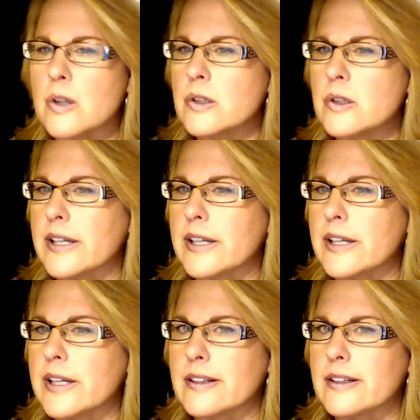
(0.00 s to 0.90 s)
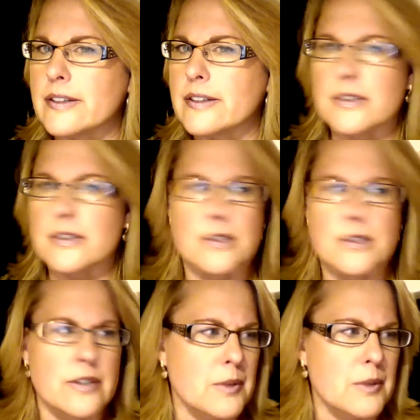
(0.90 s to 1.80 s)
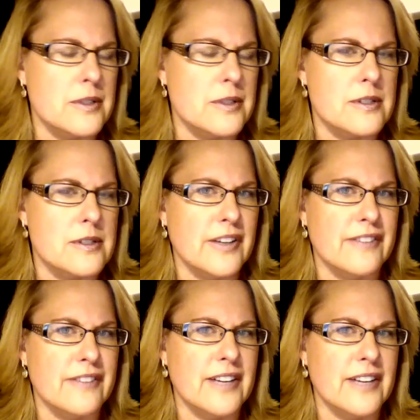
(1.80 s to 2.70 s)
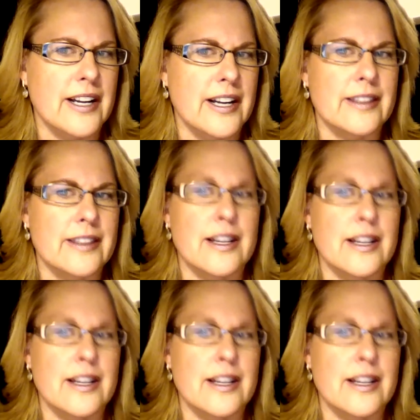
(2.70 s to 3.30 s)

looking to neighbors to verify, and the